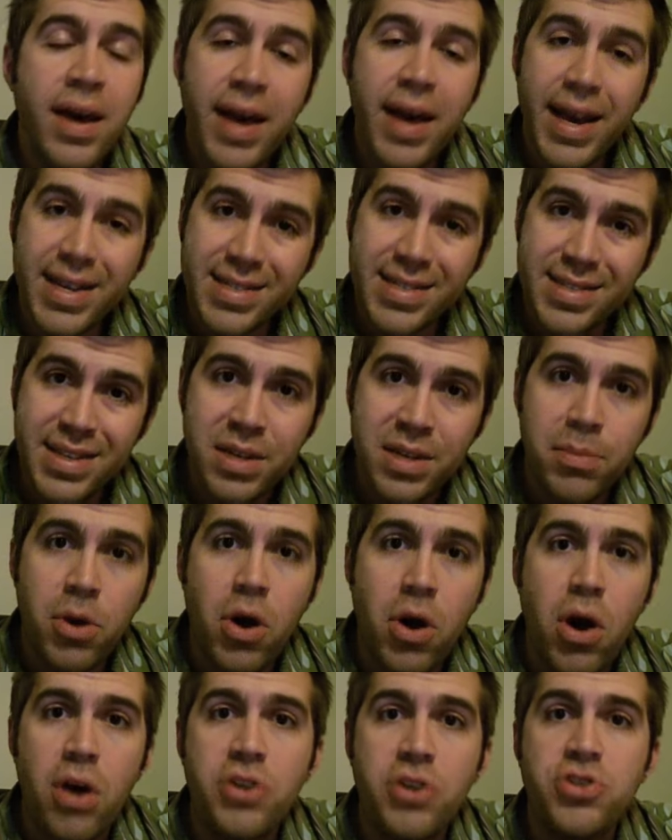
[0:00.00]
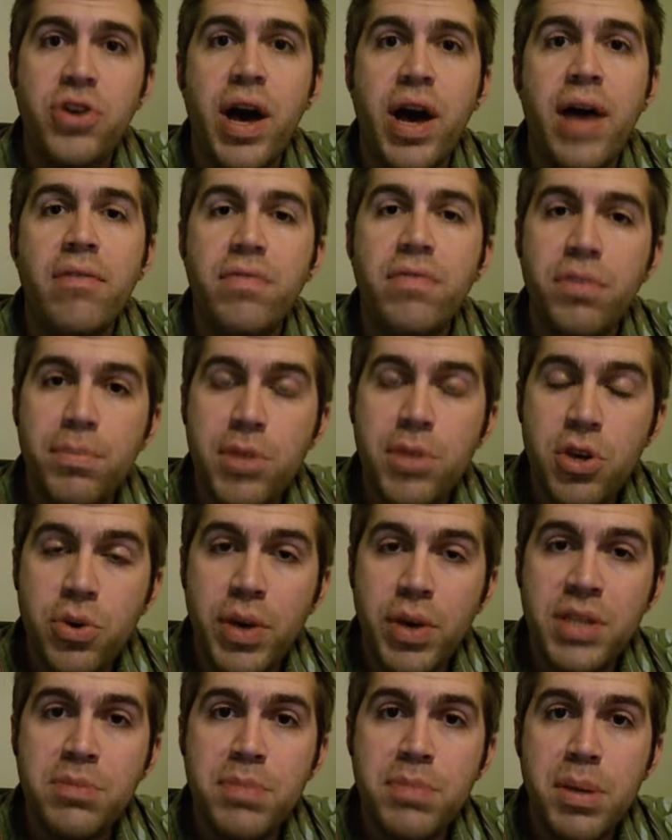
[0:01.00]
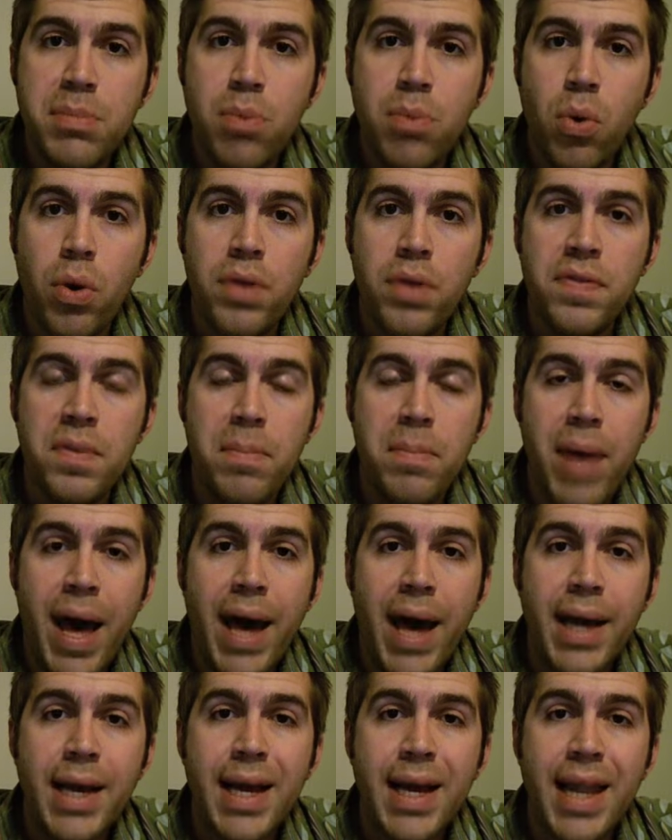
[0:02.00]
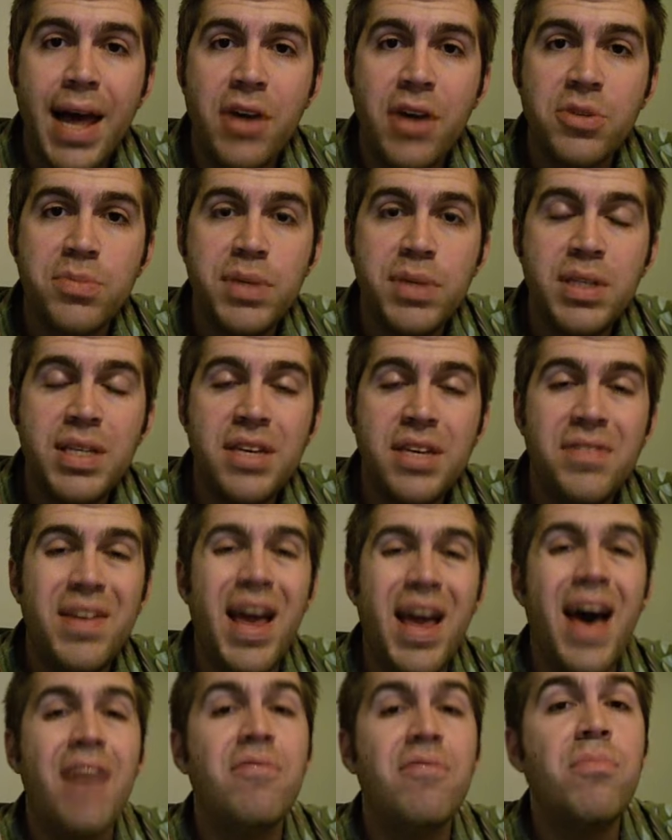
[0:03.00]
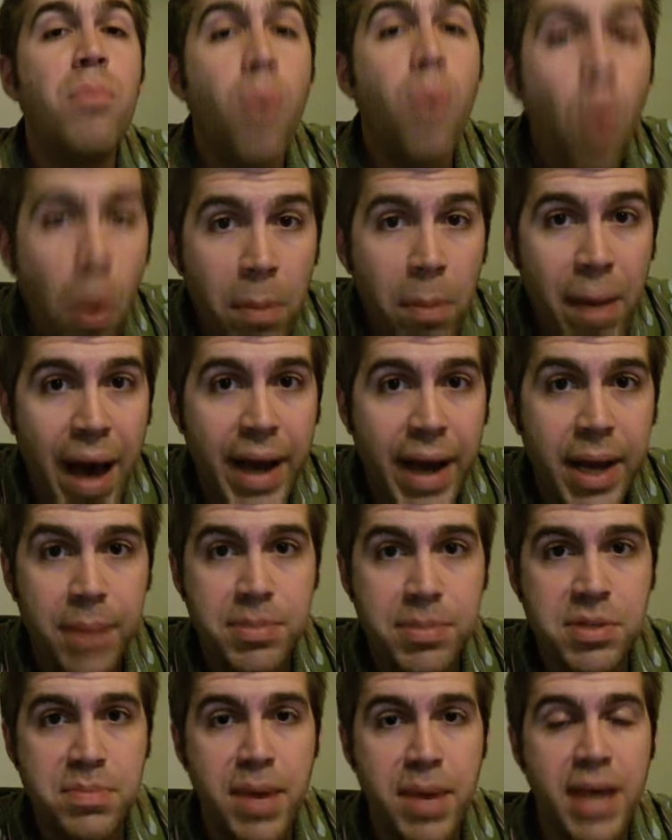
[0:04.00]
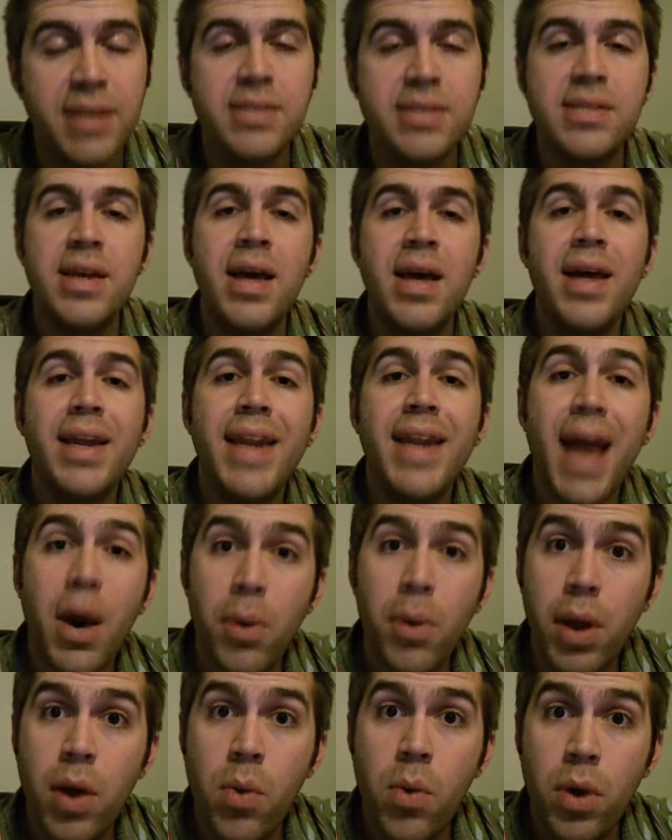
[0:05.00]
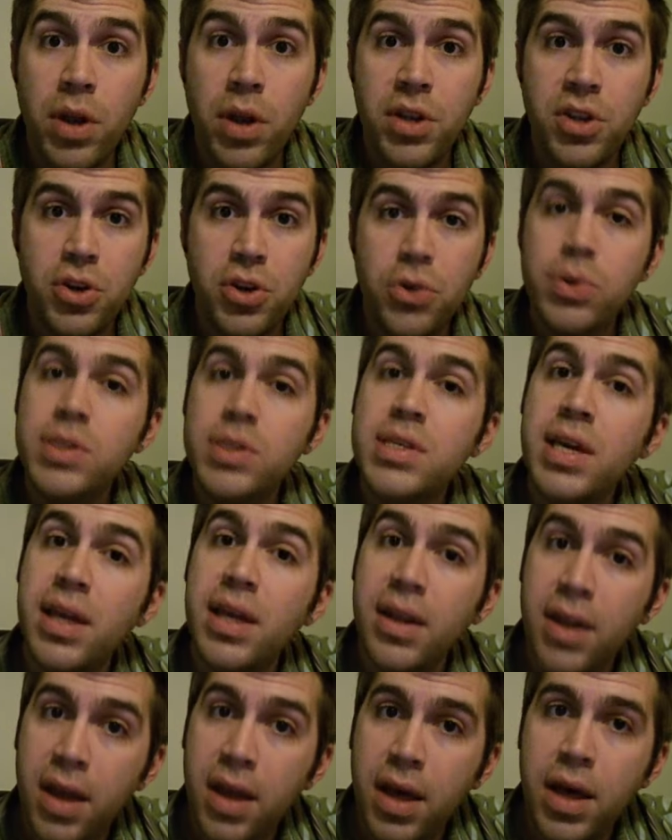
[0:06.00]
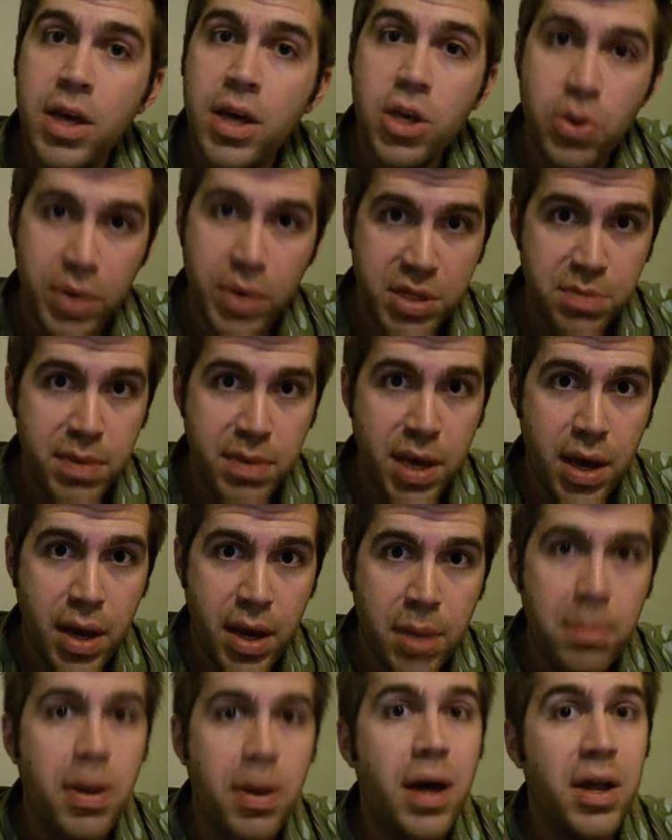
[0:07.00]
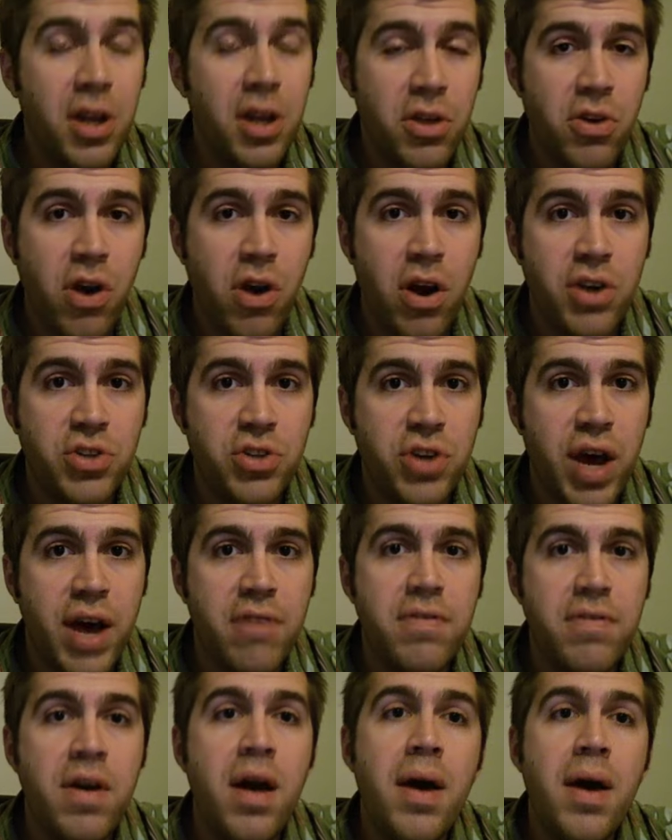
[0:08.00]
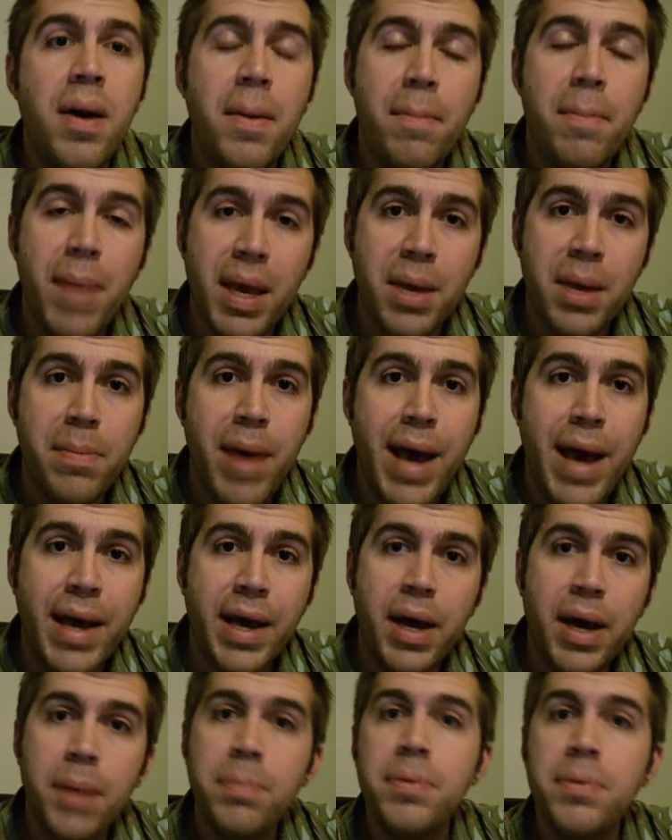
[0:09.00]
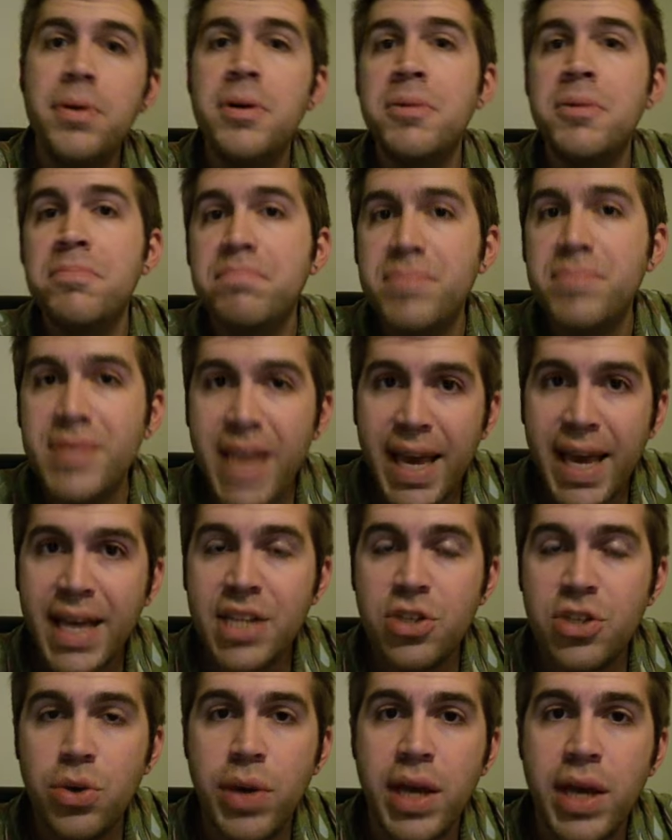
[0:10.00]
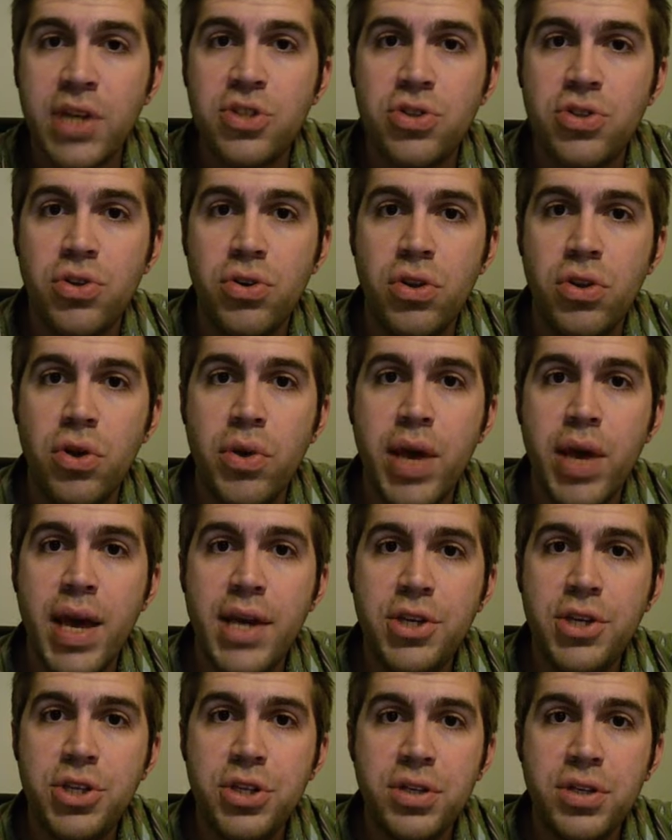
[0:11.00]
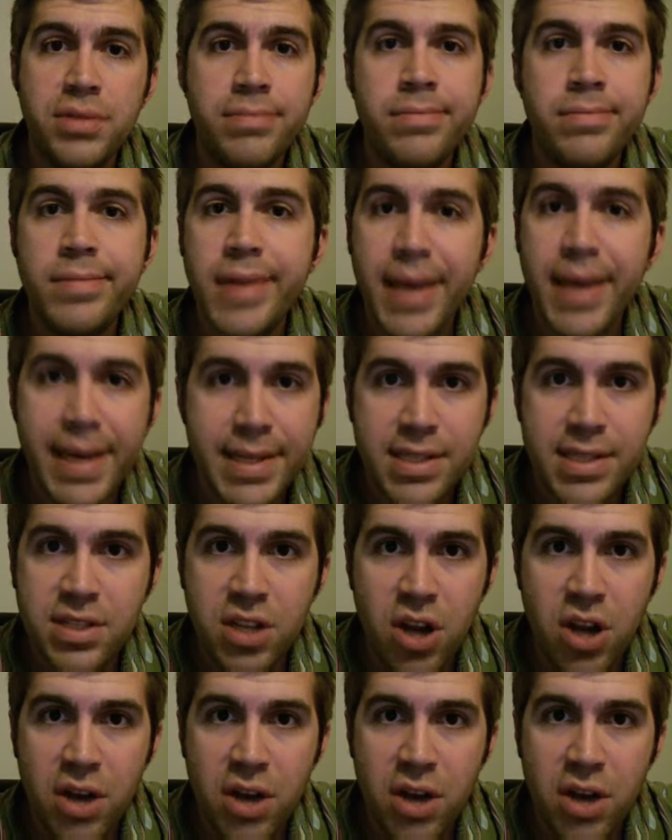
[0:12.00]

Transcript: Extendable hard drive from the USB port in the back allows me to even have more backup space. Now what I want to do is get a USB hub, another hard drive, make a backup, take it to an external location, instant